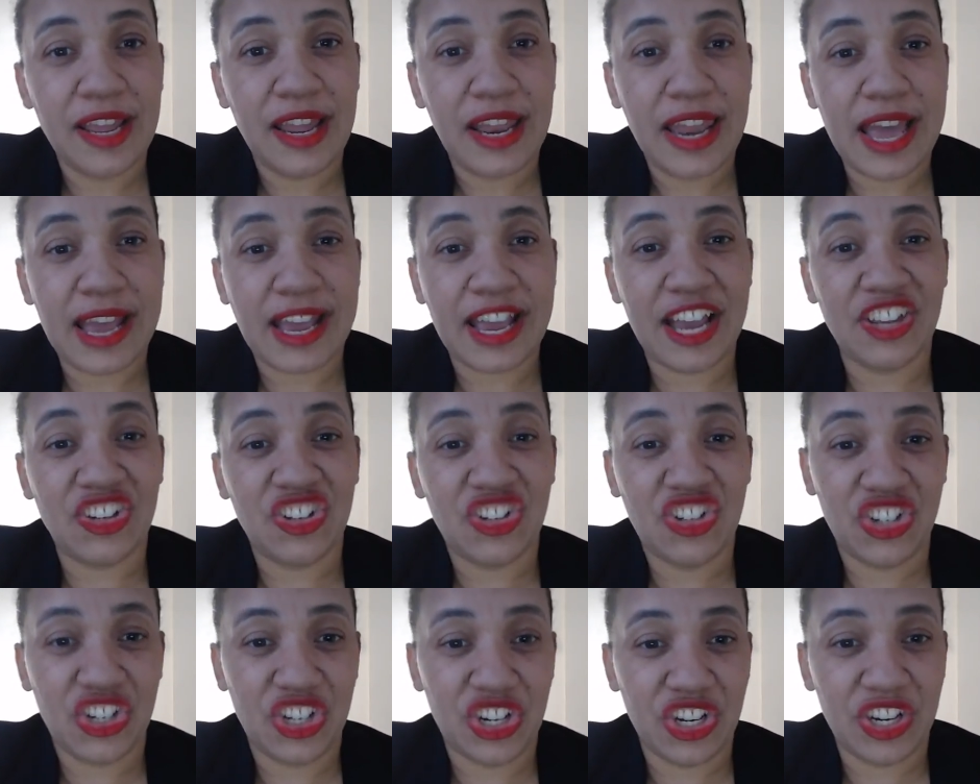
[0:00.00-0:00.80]
Like I
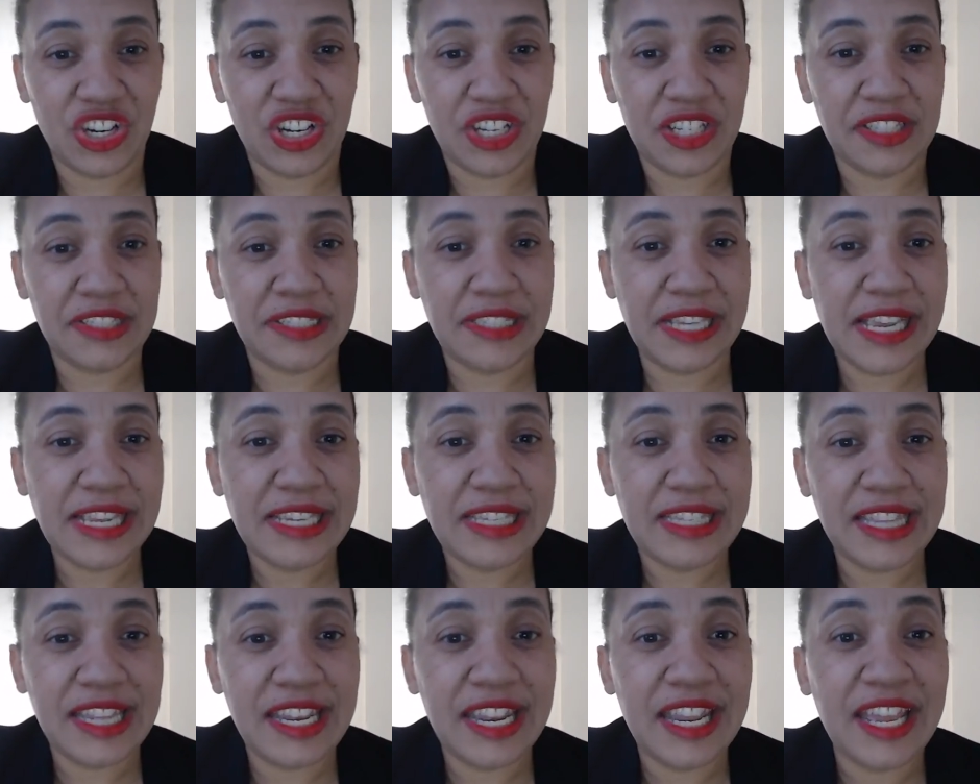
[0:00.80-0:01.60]
shared
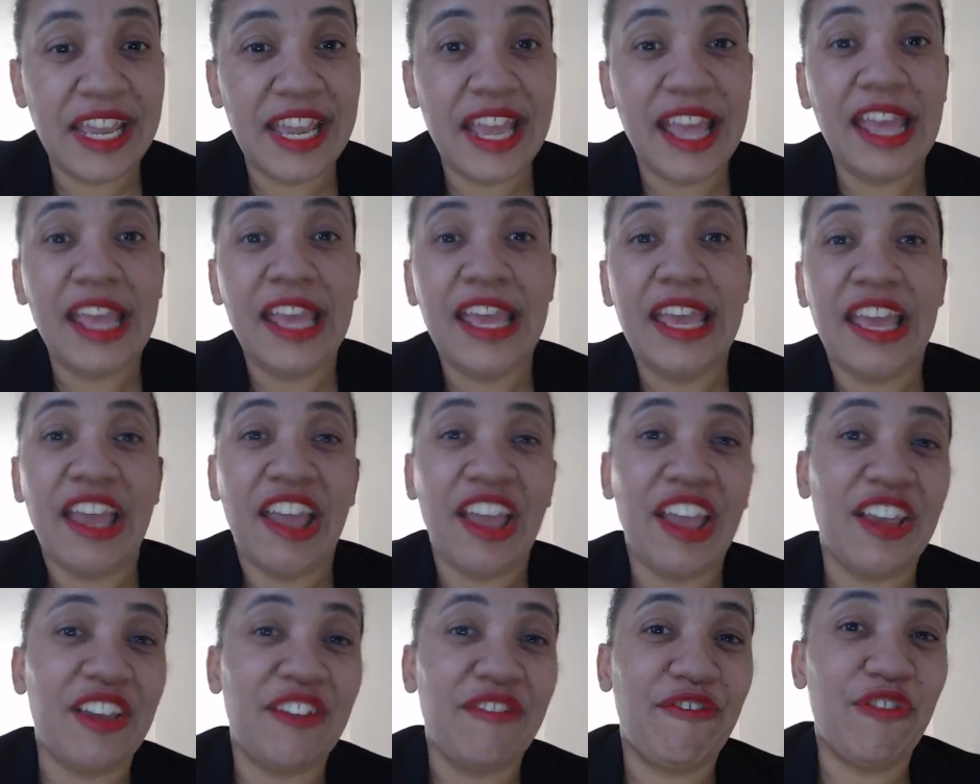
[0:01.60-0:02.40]
yesterday,
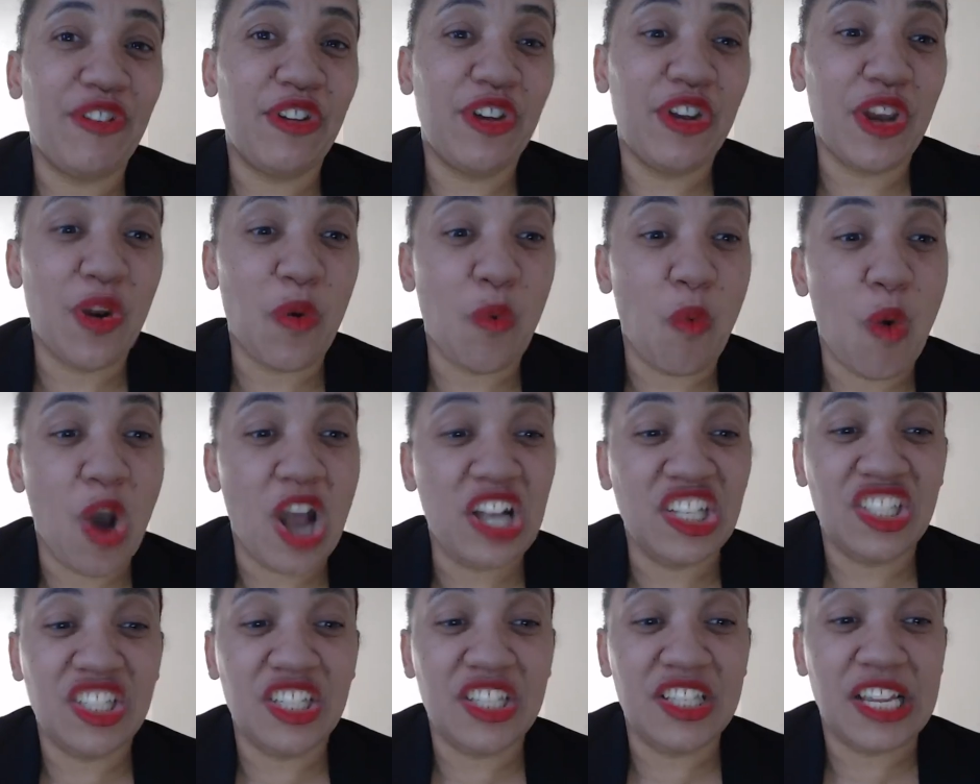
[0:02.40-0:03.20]
and if you didn't
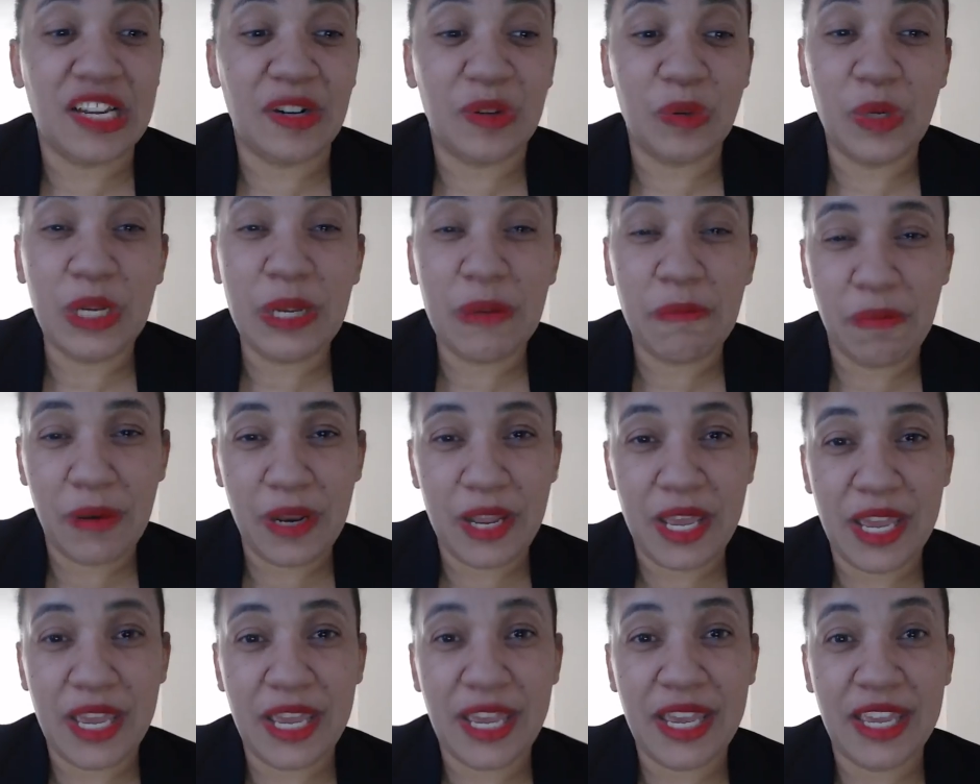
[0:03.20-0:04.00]
watch the
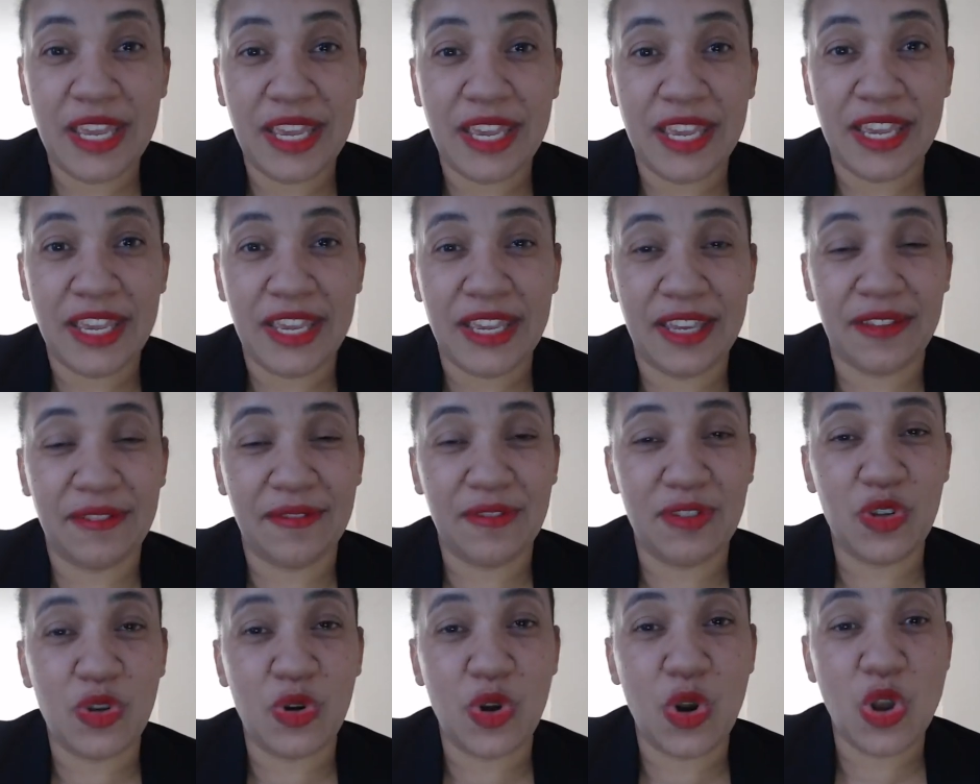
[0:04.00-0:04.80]
replay
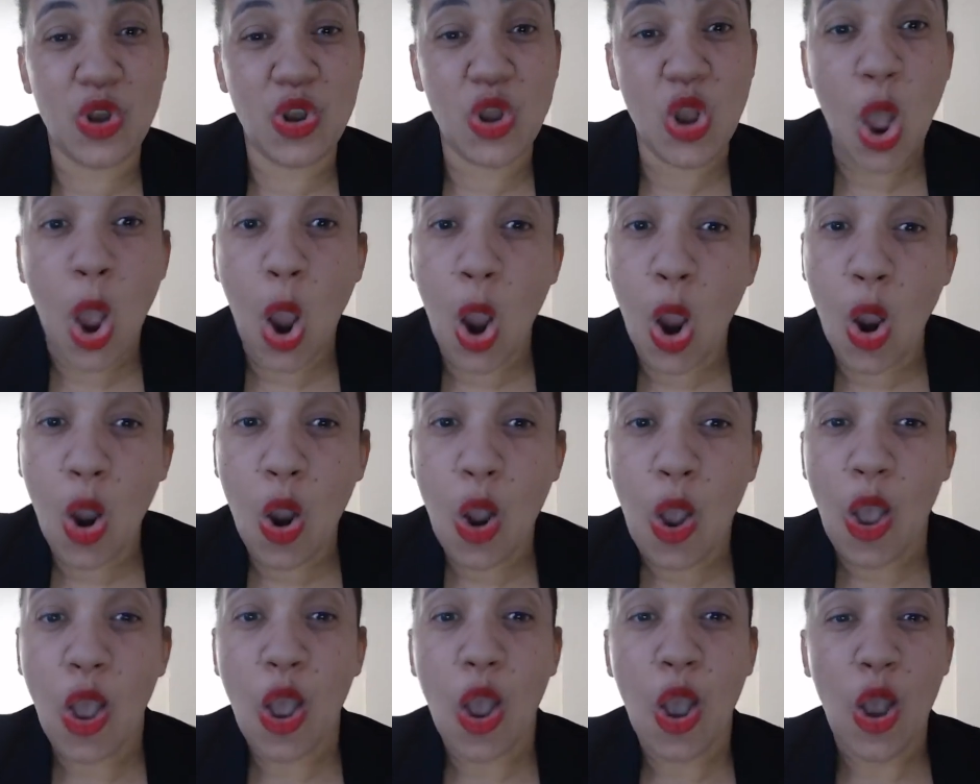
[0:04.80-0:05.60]
and you don't
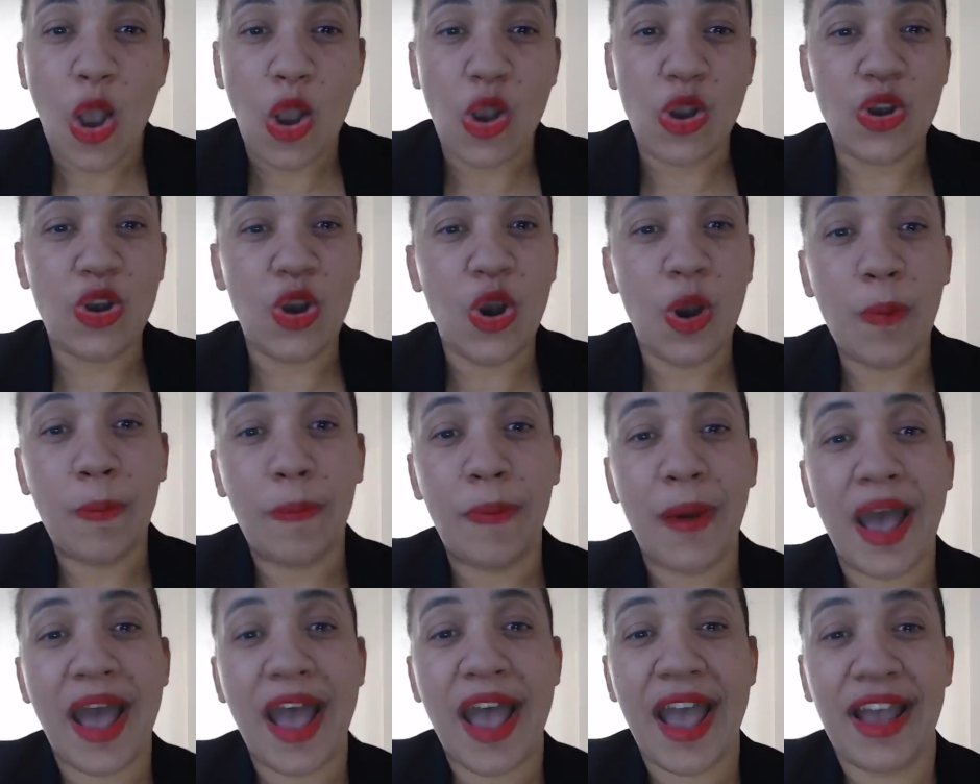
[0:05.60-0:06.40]
know, go
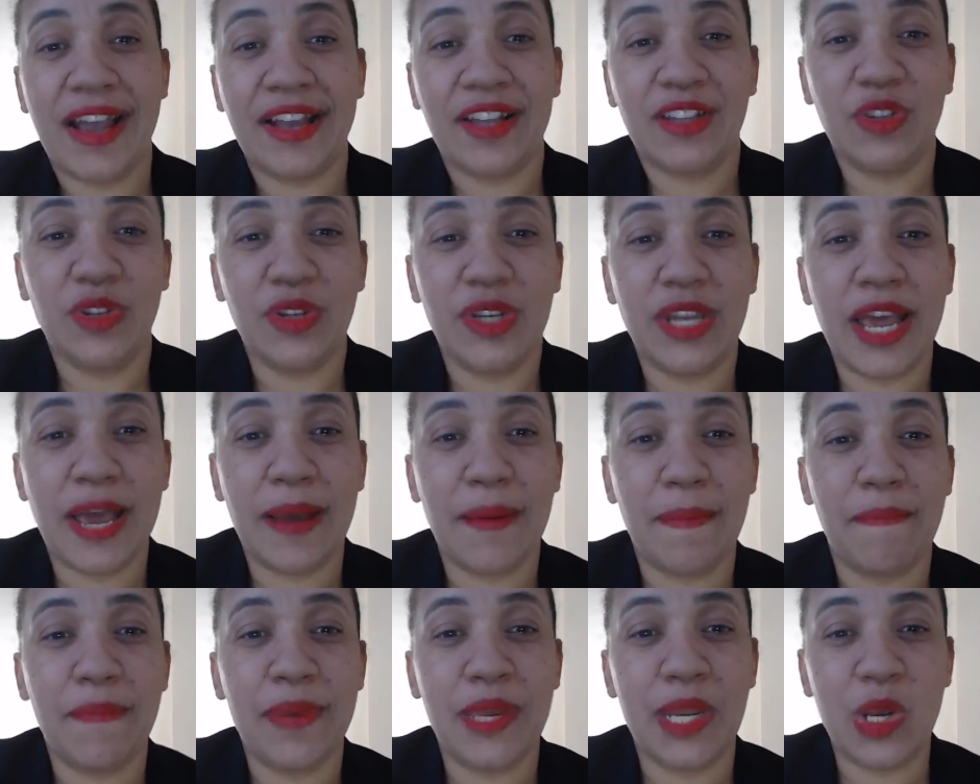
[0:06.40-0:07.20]
back to that
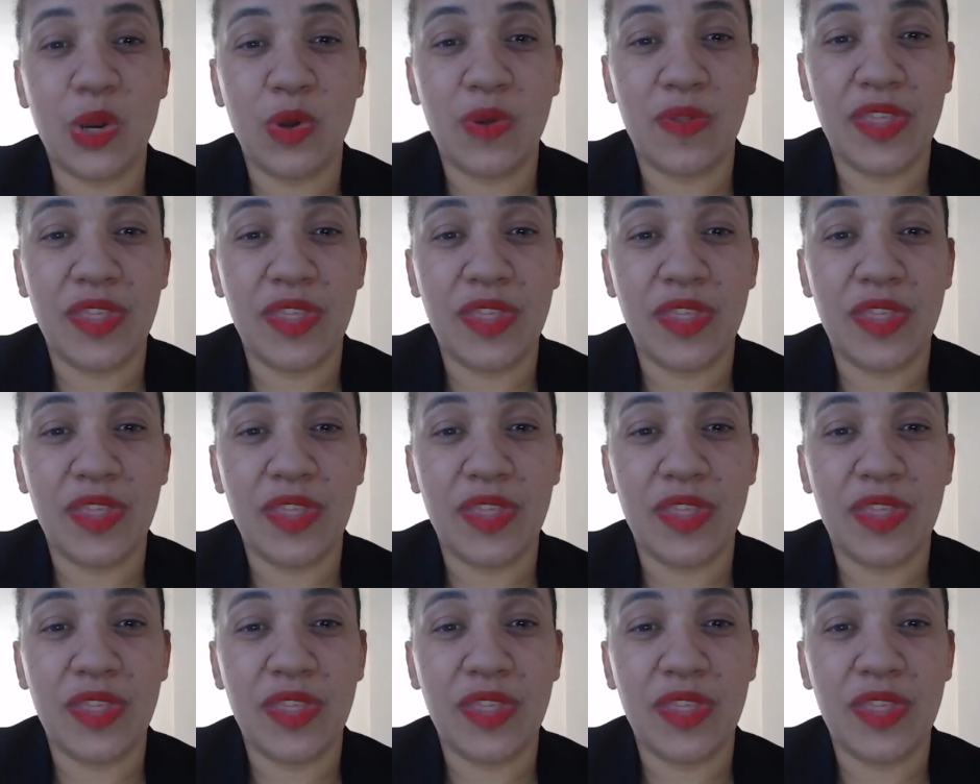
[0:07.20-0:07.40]
video